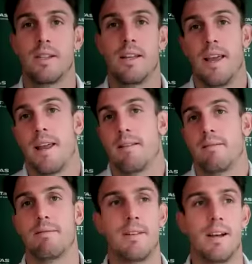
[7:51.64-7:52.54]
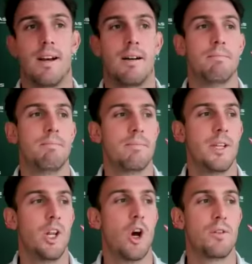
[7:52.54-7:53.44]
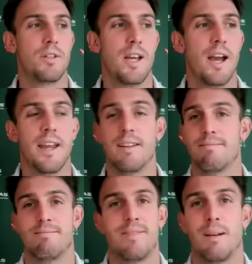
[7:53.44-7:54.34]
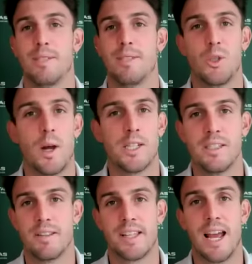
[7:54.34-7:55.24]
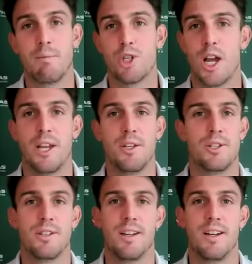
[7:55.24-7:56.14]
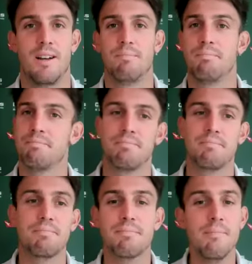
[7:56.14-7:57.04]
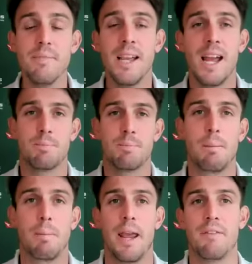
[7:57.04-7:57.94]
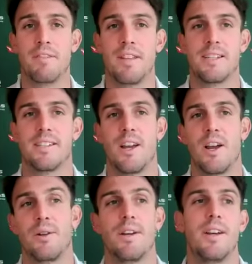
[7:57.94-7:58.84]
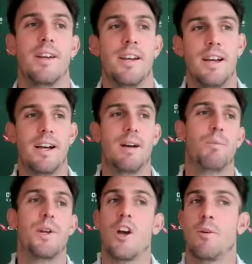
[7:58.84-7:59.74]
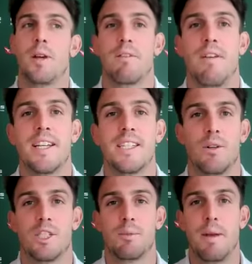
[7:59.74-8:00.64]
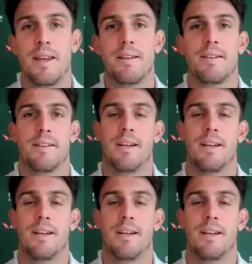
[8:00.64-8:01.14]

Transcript: And then, you know, on the day, situations of the game change, and just being prepared for that. So we know that we're going to face a lot of spin.